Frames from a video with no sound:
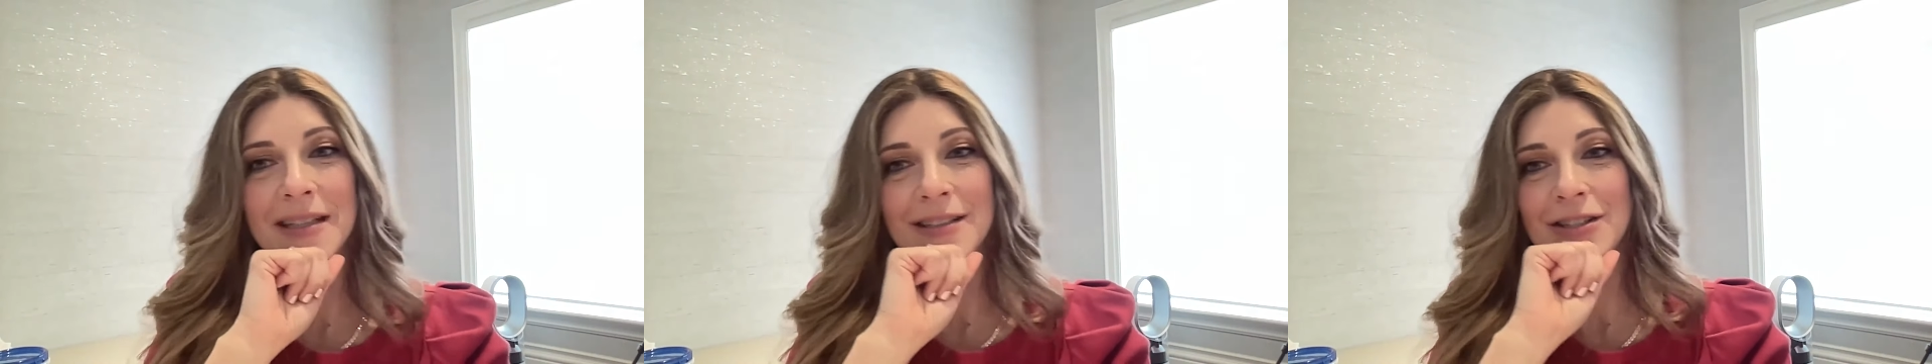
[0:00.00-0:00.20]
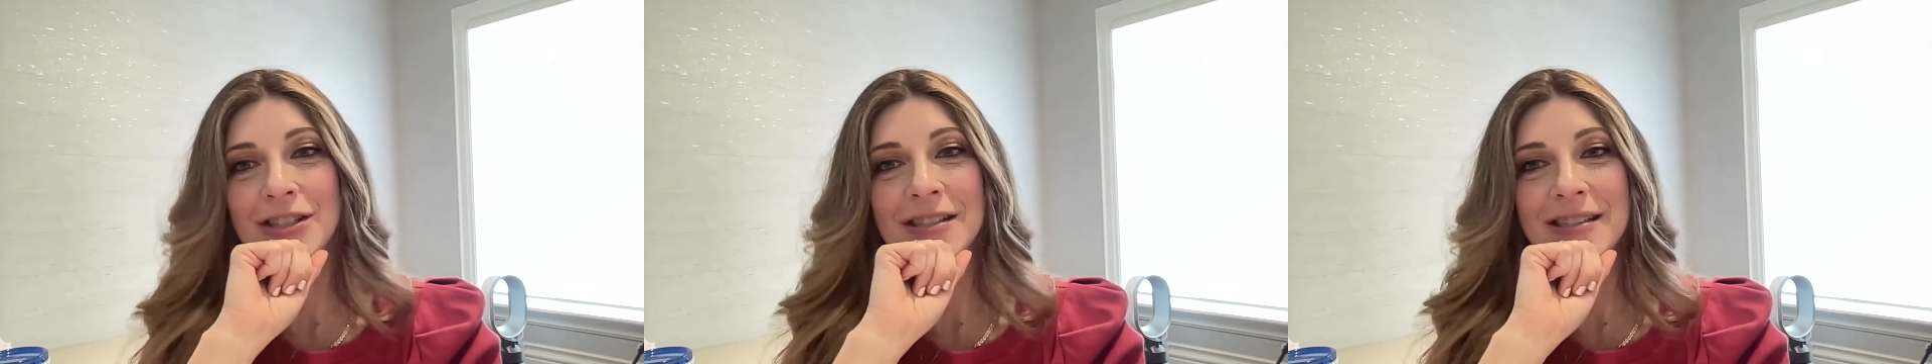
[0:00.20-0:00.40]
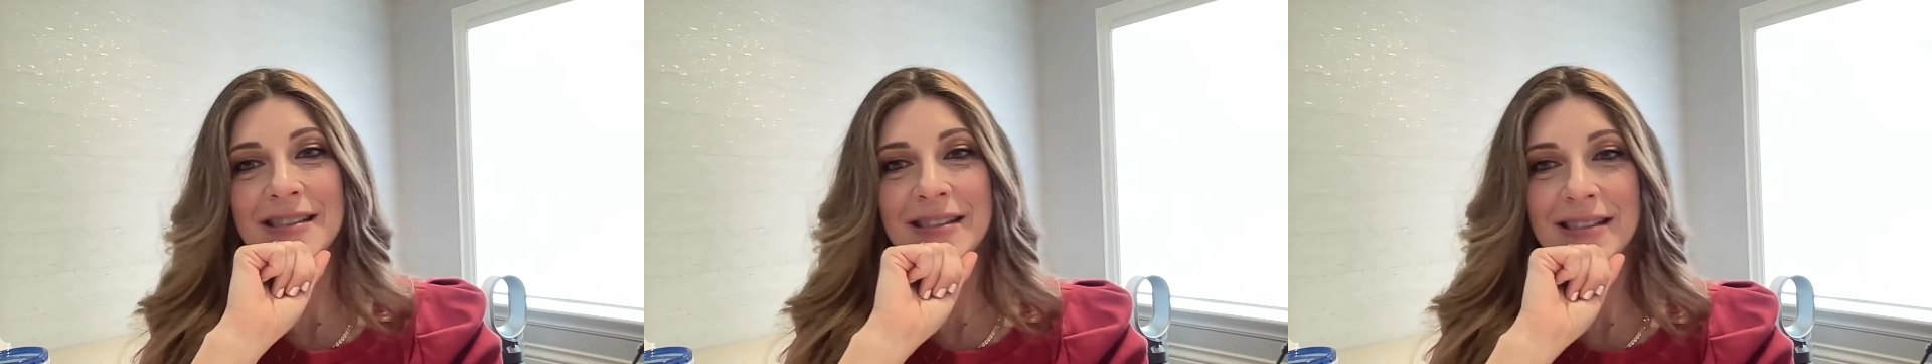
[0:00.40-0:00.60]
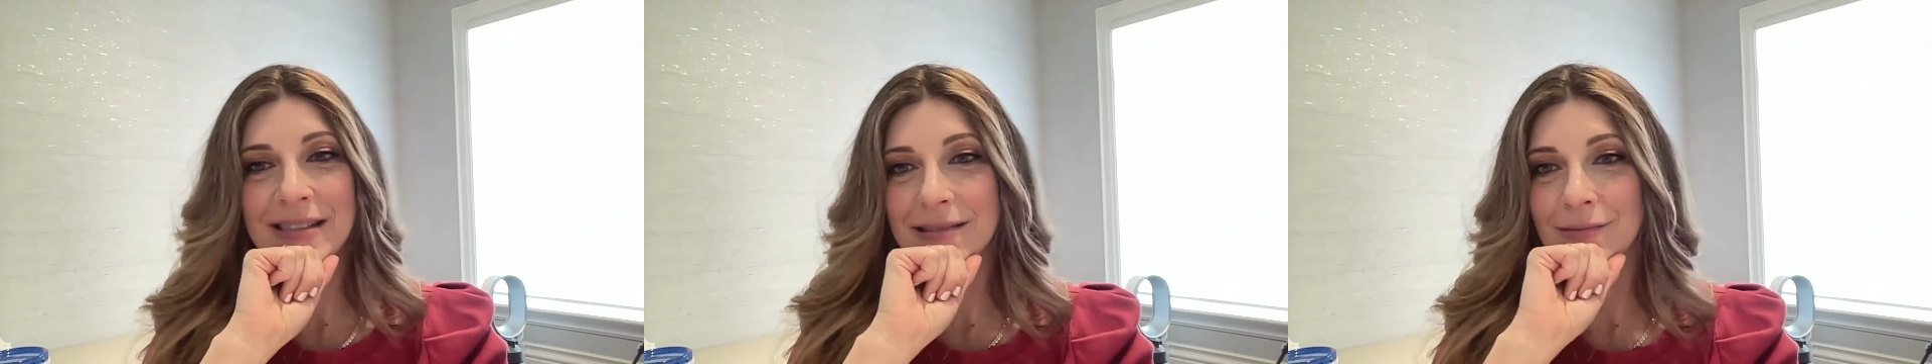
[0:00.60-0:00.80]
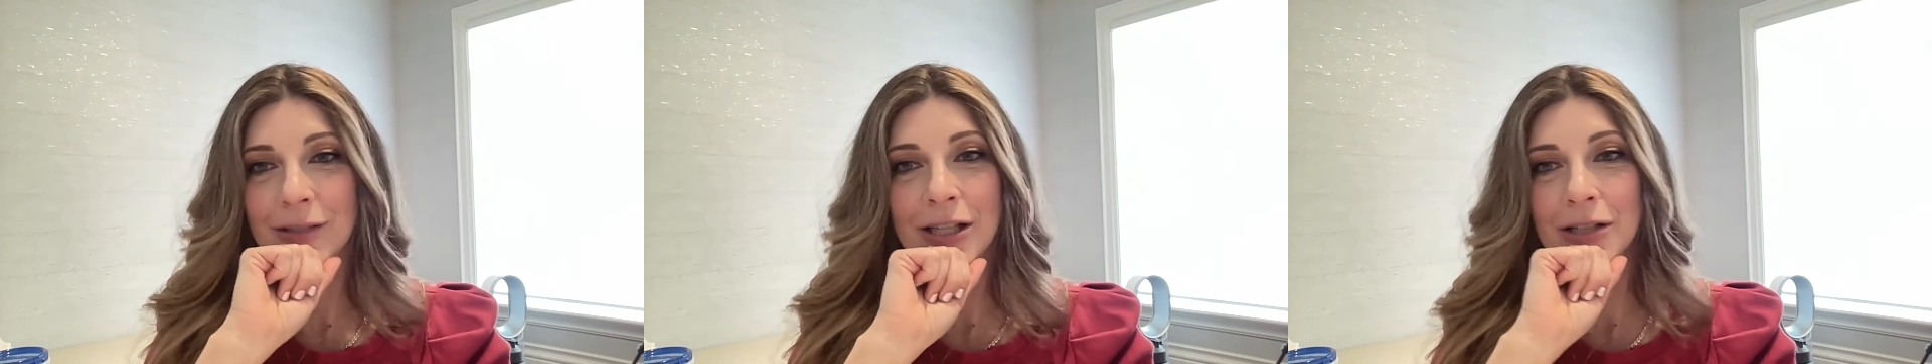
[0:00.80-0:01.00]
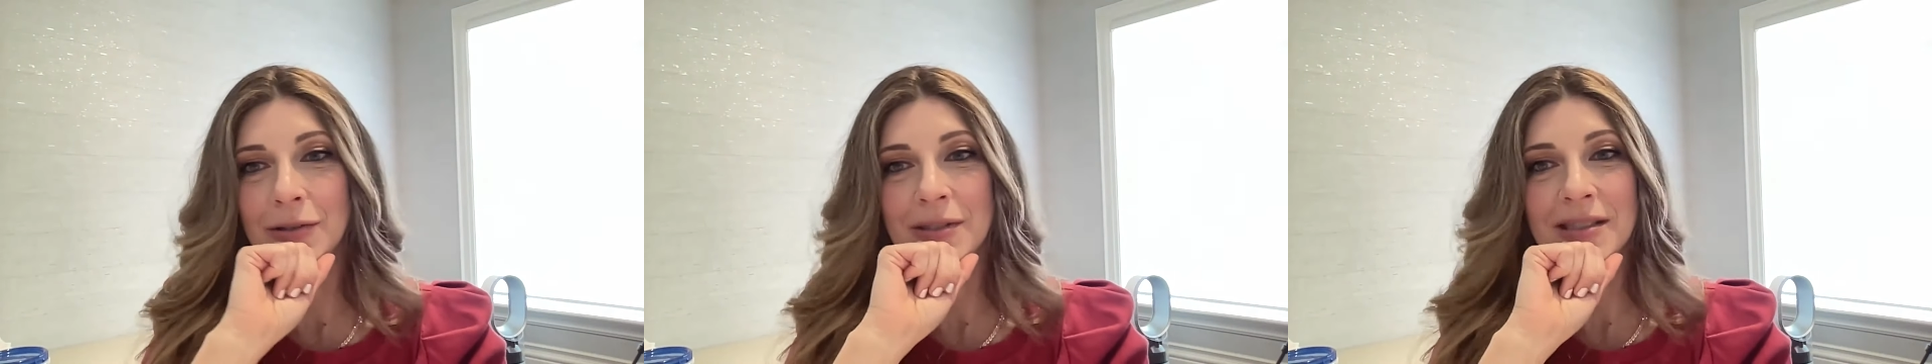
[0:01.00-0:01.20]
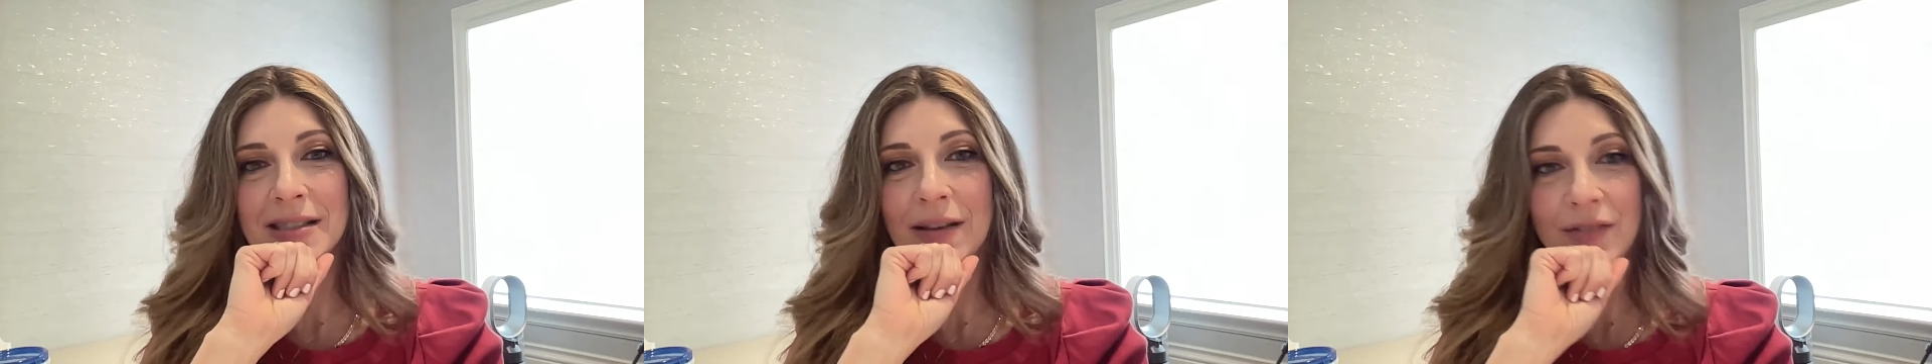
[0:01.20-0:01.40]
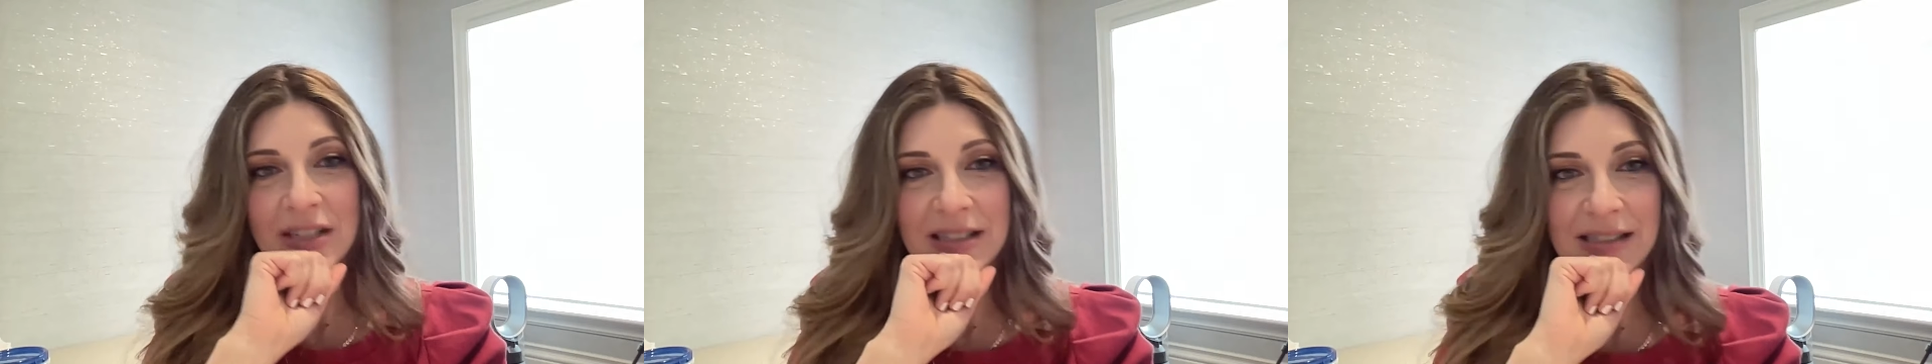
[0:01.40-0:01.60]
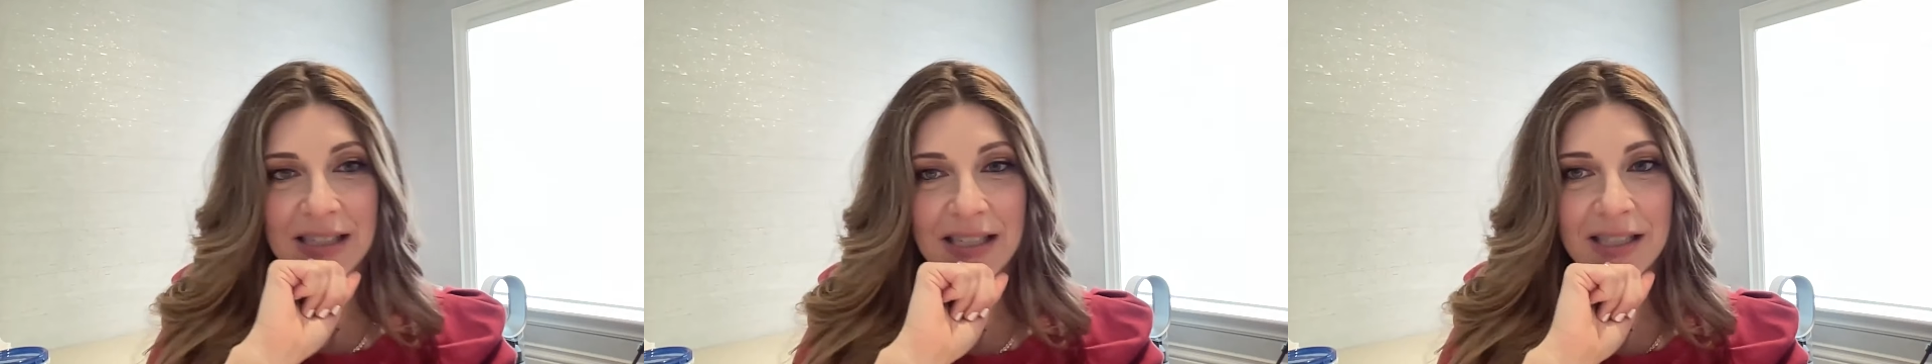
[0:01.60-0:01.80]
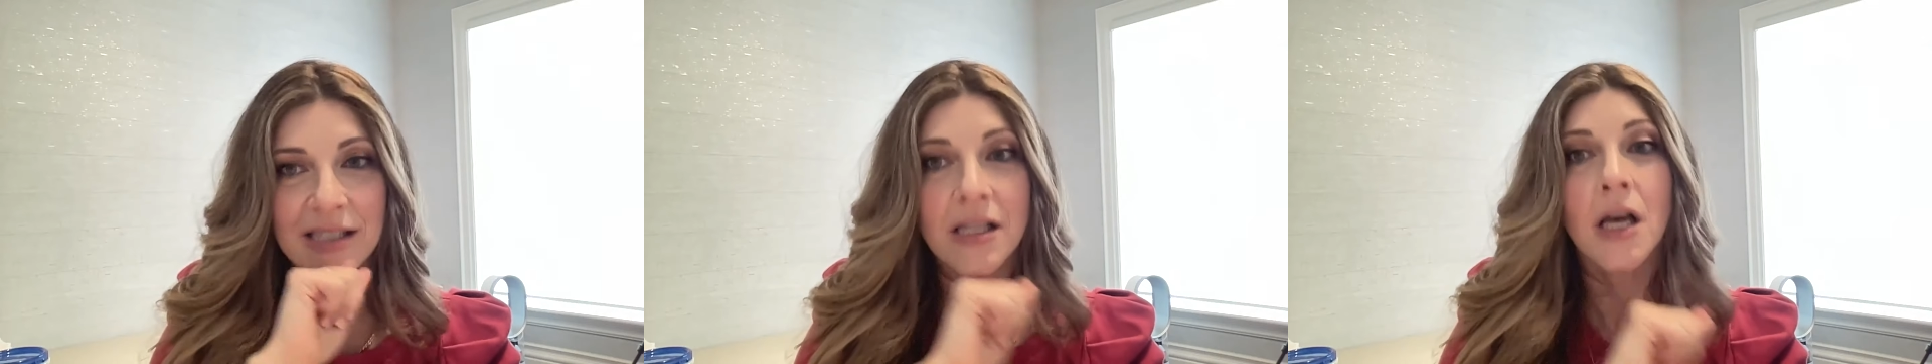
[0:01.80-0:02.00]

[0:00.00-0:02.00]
and she's 76.